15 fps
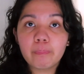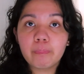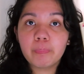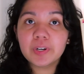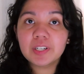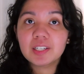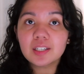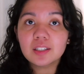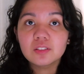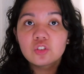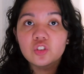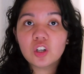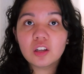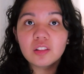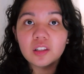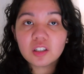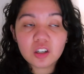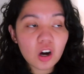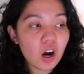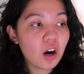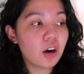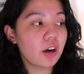but John le
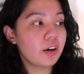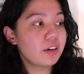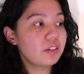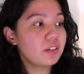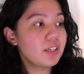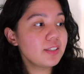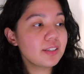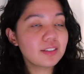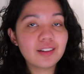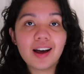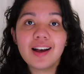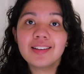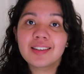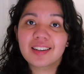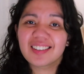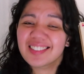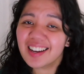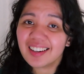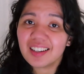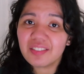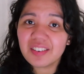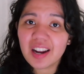Carre, he's a classic. Is
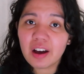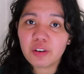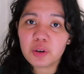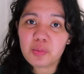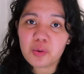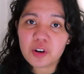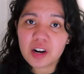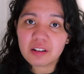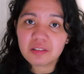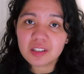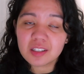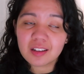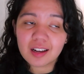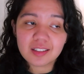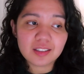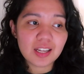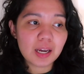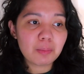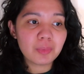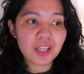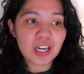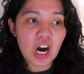that even how you pronounce his last
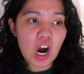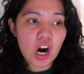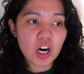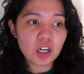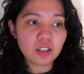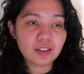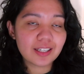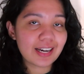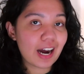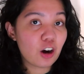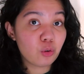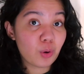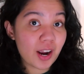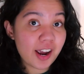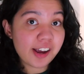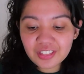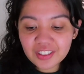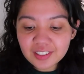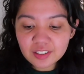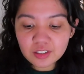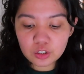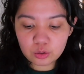name? Le Carre? Le Carre?
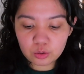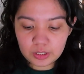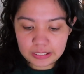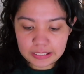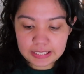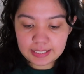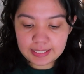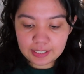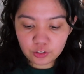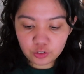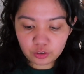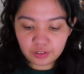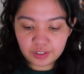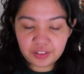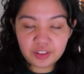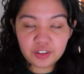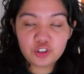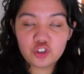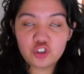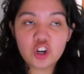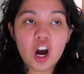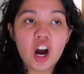This dude is essentially the
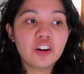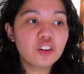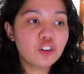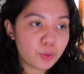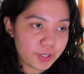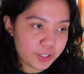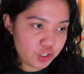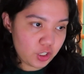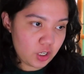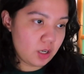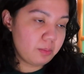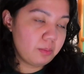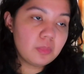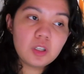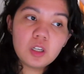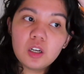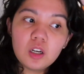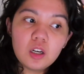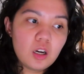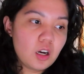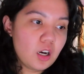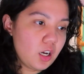John Grisham,
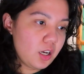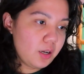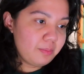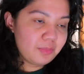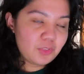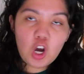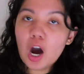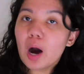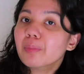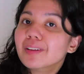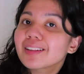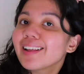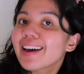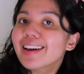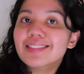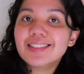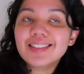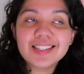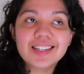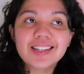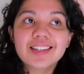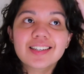Tom
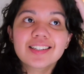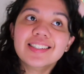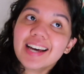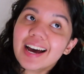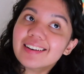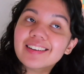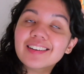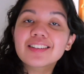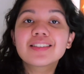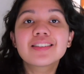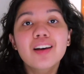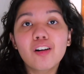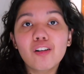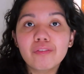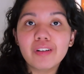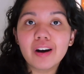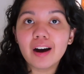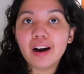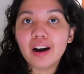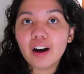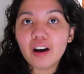Clancy, Daniel Silva